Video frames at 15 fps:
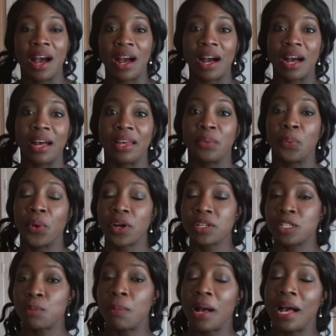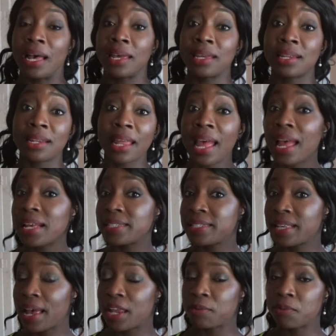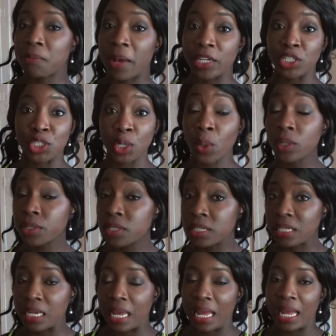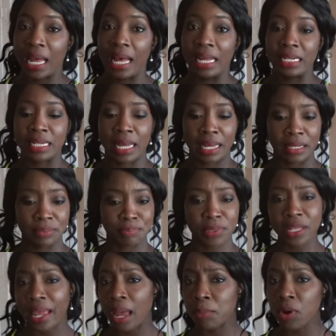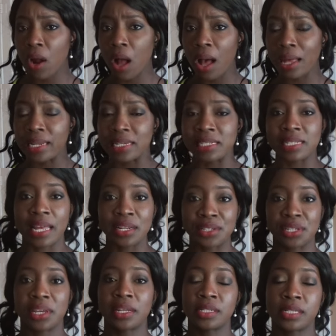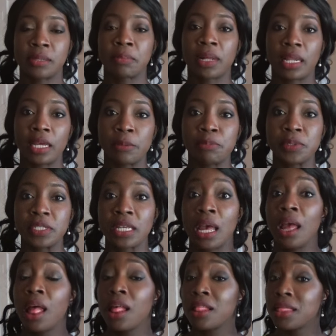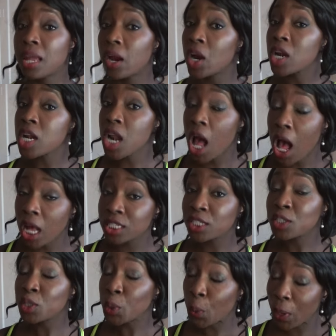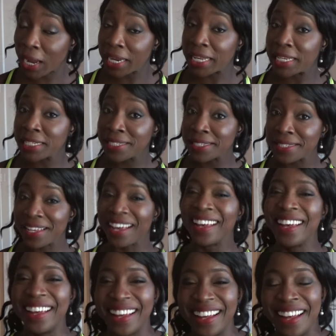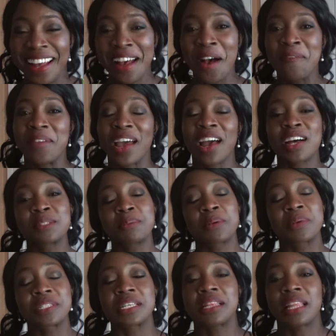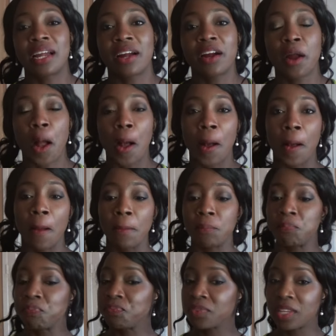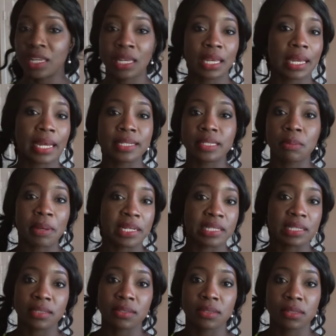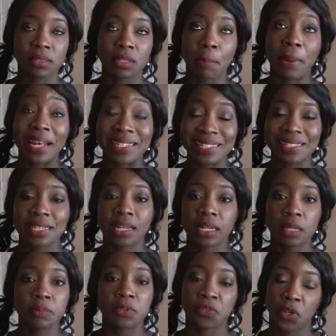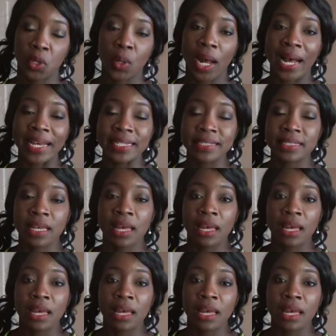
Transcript: I worked my legs and my shoulders today and I put the camera on and decided to get some clips. They're not the greatest. My husband wasn't there. He gets the best clips for you guys.